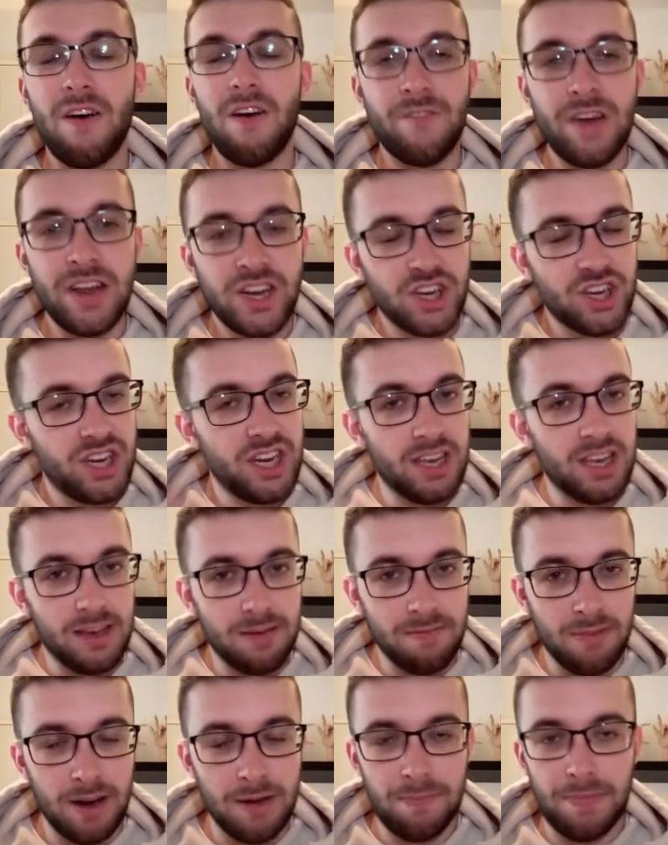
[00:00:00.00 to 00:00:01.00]
Eventually,
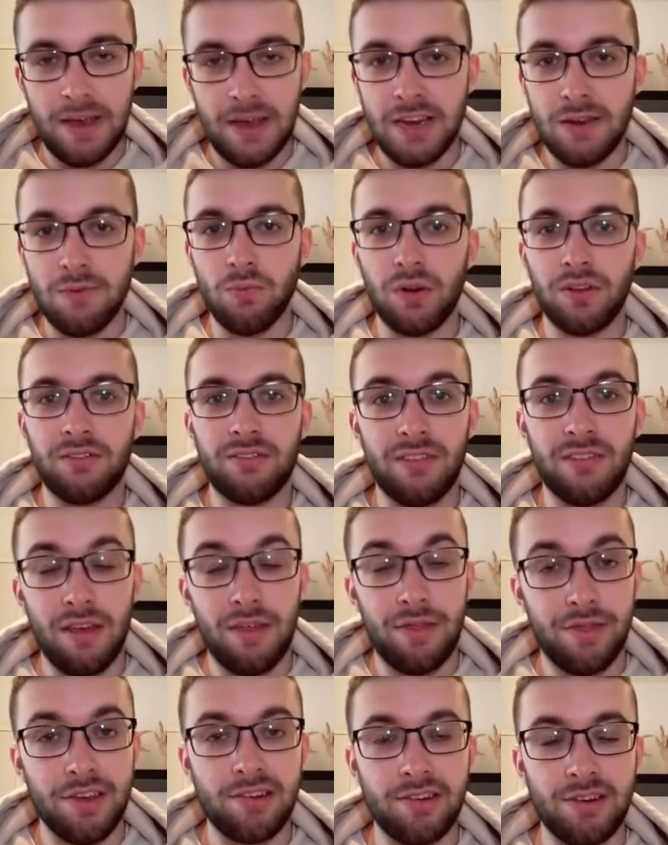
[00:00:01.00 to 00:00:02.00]
in my opinion, once
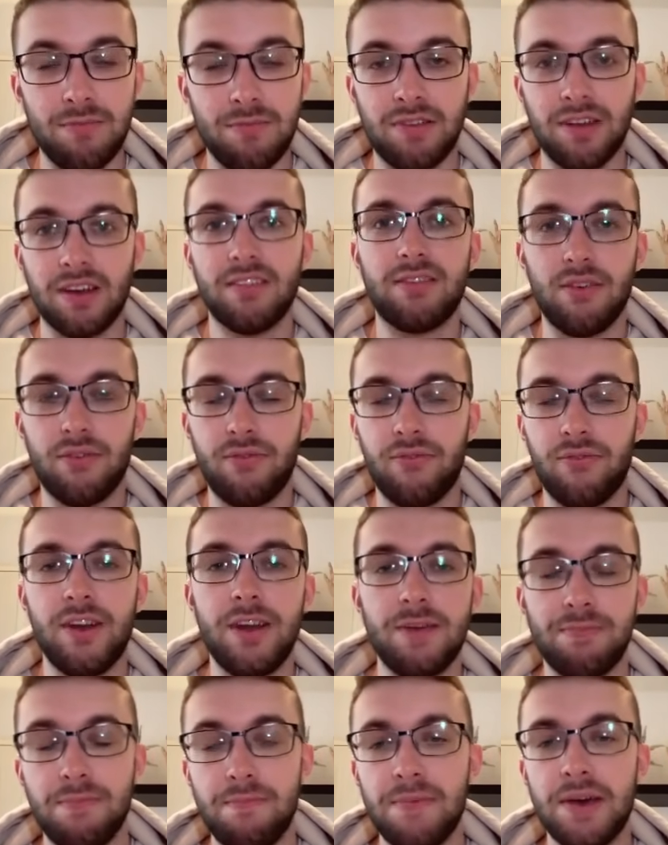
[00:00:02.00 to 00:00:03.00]
Ethereum does
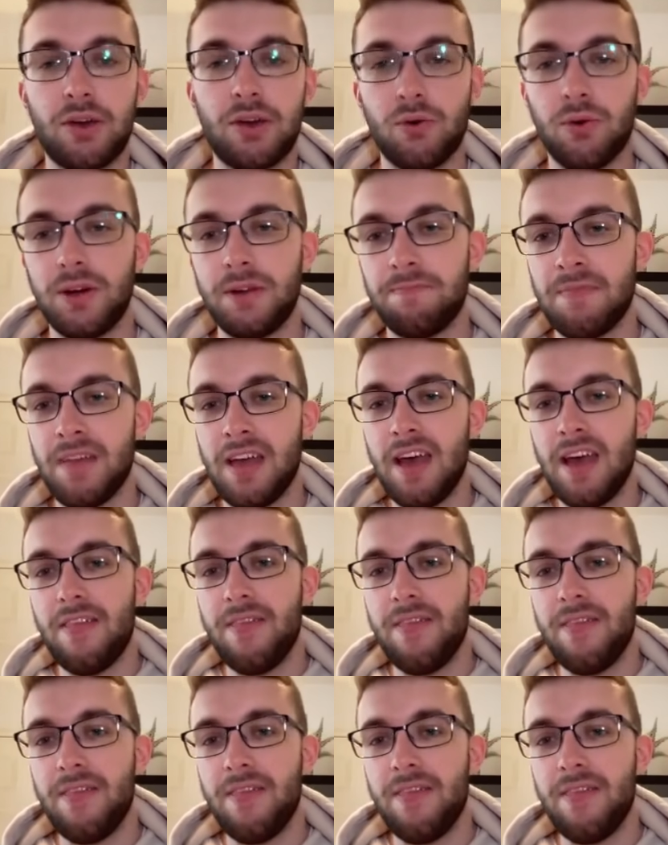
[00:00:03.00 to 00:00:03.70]
flip Bitcoin,